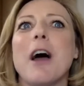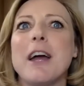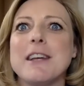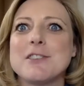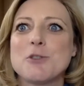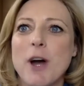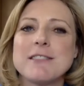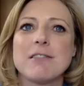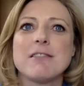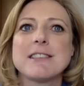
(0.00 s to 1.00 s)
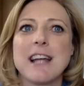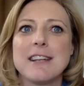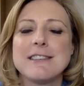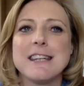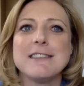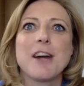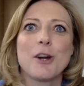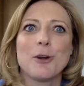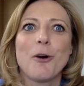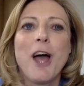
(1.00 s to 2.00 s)
is trying to understand
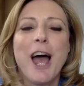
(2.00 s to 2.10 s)
internal